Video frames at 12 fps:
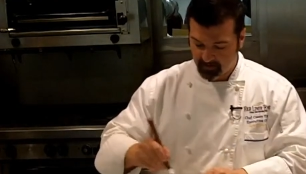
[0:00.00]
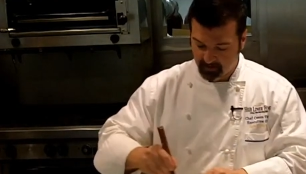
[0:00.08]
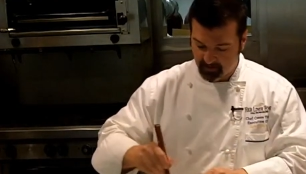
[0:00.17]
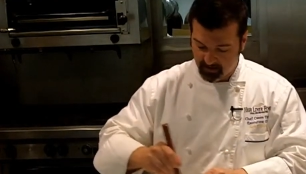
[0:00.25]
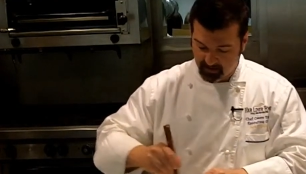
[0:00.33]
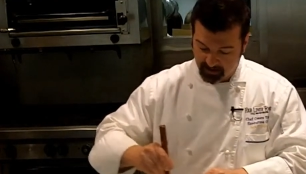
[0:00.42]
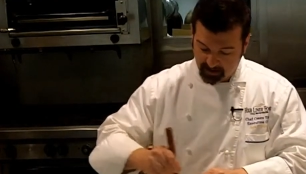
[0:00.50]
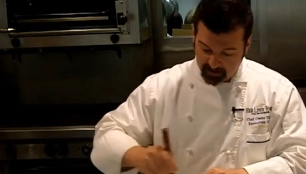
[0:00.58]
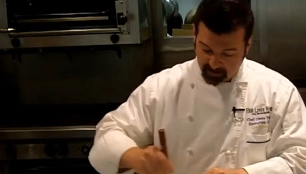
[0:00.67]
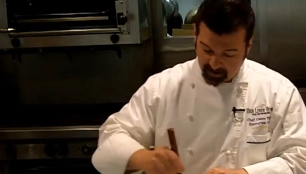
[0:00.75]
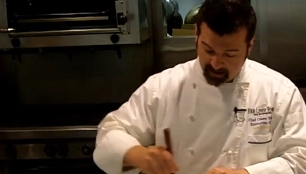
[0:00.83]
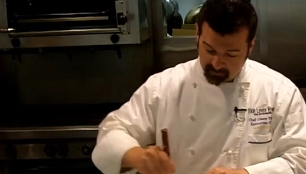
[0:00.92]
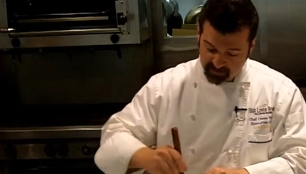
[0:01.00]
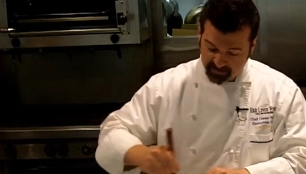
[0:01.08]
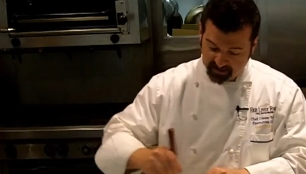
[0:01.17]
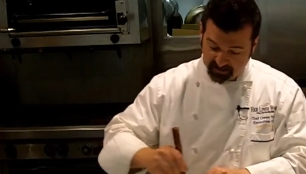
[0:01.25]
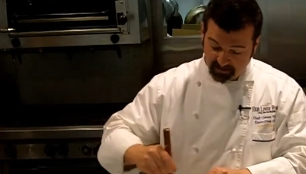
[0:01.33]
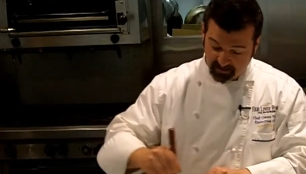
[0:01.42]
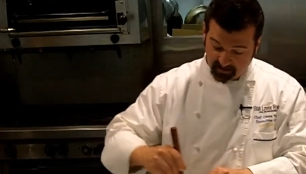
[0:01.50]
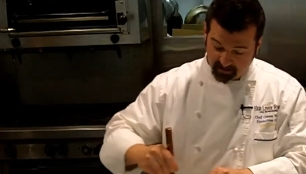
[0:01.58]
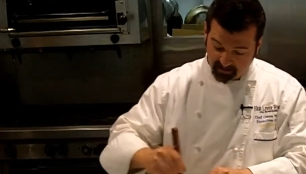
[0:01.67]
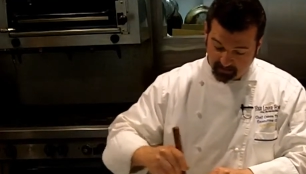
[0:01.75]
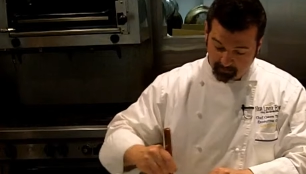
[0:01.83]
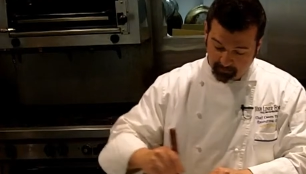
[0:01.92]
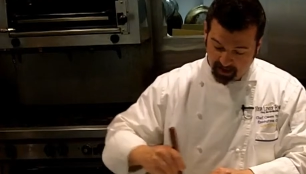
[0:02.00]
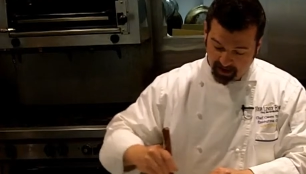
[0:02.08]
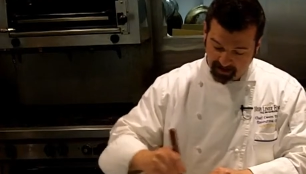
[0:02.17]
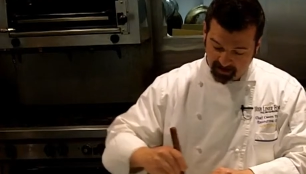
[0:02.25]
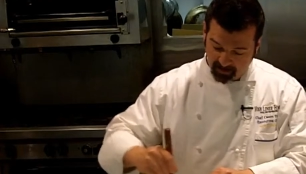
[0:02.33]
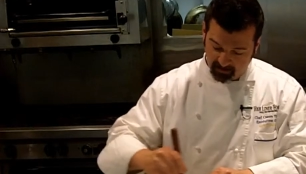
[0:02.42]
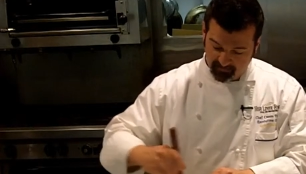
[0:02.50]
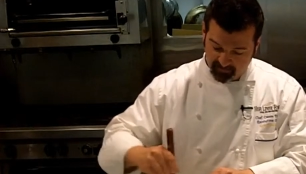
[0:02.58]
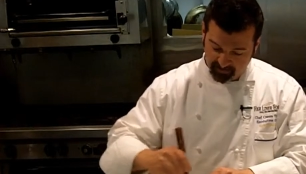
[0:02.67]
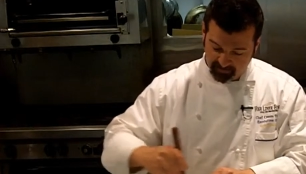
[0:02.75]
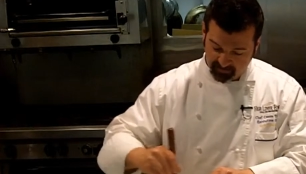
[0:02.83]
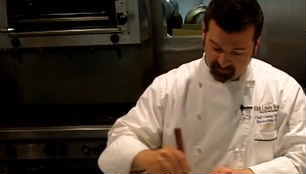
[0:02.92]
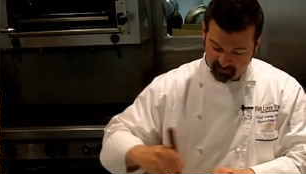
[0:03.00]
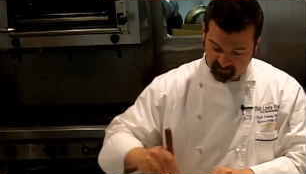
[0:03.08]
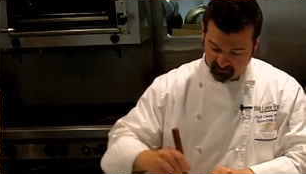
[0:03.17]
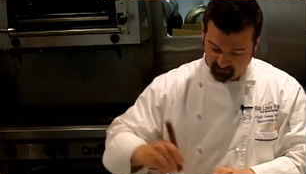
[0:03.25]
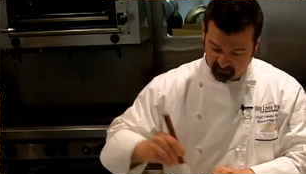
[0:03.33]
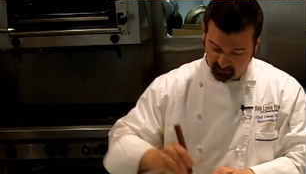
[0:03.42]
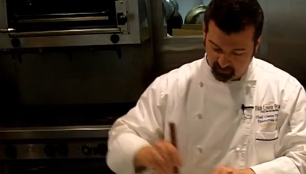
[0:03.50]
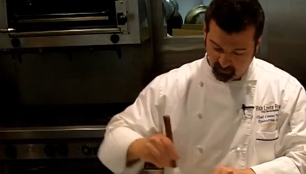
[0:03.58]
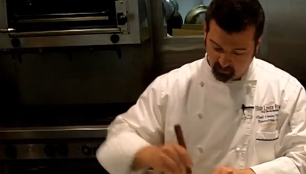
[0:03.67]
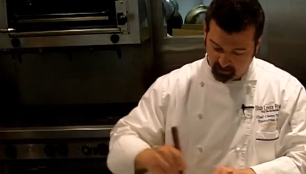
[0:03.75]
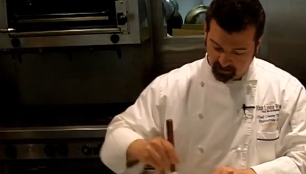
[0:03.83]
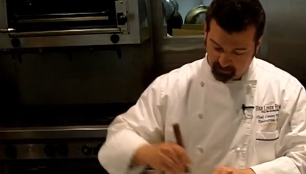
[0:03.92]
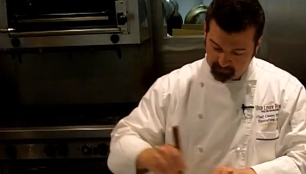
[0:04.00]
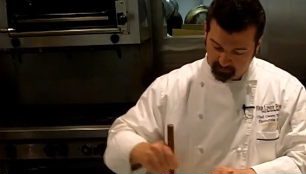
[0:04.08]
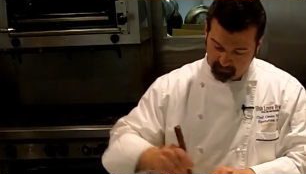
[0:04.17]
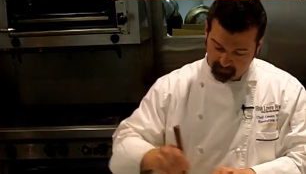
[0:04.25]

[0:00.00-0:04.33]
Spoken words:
All right, now I'm just going to combine all of these for a little while.